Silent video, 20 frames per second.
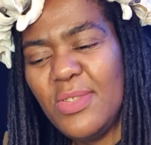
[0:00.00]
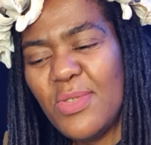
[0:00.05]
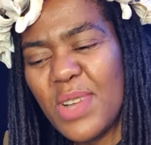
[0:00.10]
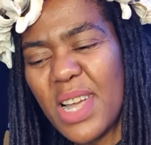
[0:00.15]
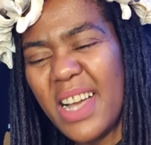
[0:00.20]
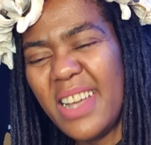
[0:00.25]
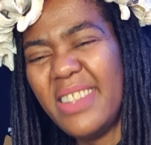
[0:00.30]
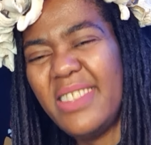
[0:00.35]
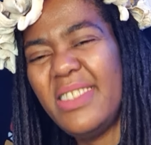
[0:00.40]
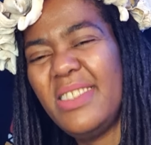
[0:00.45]
you
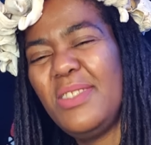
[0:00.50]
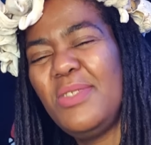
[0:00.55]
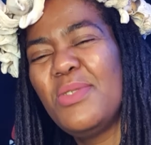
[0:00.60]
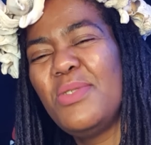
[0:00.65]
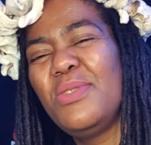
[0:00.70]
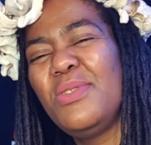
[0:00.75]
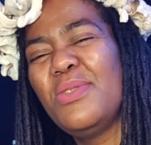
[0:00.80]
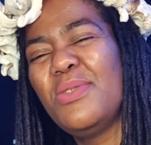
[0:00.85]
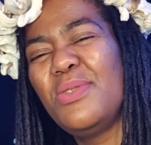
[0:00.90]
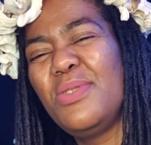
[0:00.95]
can't
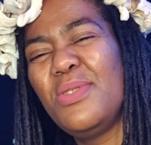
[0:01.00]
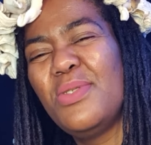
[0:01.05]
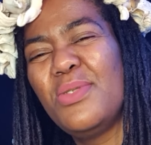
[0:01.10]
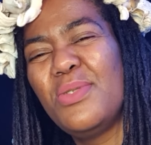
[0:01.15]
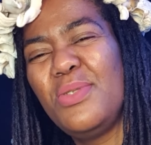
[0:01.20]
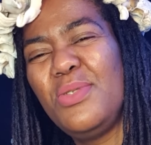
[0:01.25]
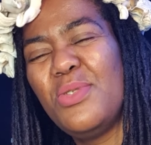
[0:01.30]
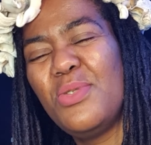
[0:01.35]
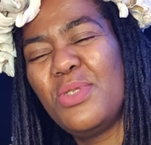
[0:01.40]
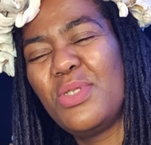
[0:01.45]
you, you
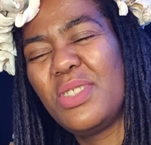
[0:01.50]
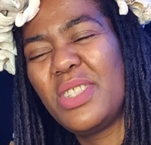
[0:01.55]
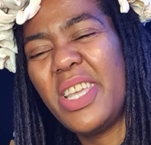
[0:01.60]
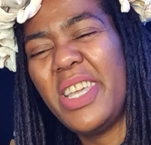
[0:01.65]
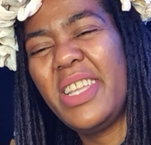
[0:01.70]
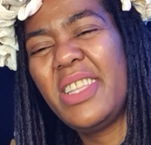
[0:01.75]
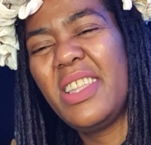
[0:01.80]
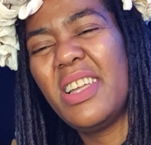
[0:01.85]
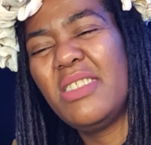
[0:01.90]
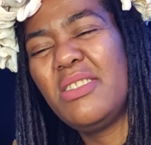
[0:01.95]
you you
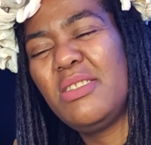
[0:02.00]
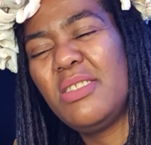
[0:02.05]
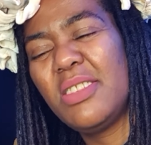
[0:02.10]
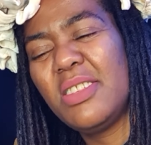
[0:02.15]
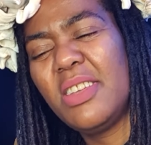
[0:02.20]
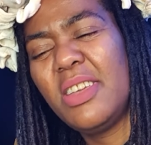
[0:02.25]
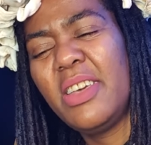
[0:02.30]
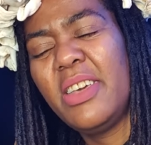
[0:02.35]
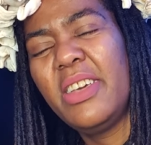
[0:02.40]
take that